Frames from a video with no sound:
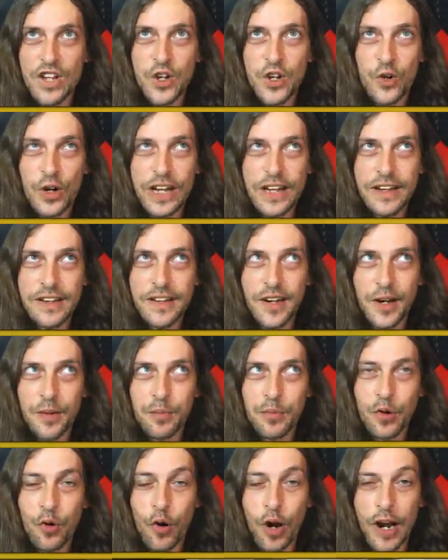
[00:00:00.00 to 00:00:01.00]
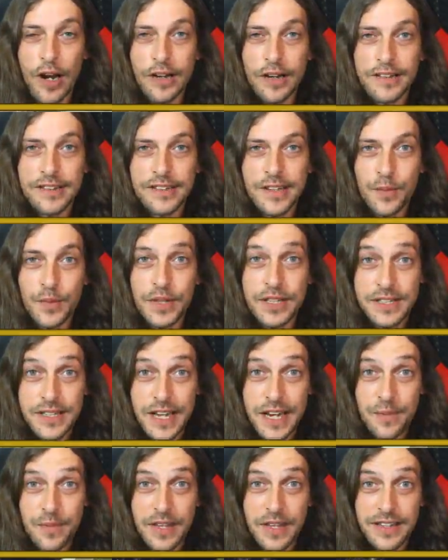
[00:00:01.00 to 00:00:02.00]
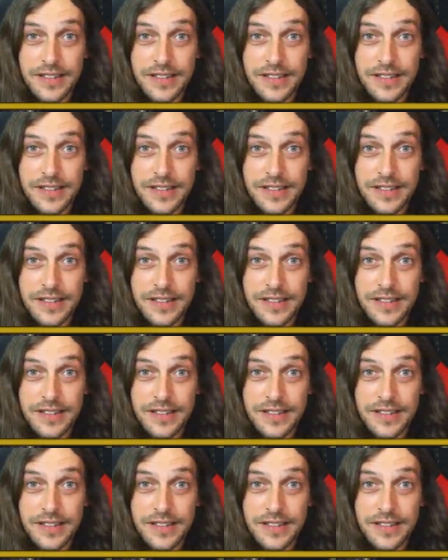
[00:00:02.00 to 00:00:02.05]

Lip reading: end up grinding some of the same things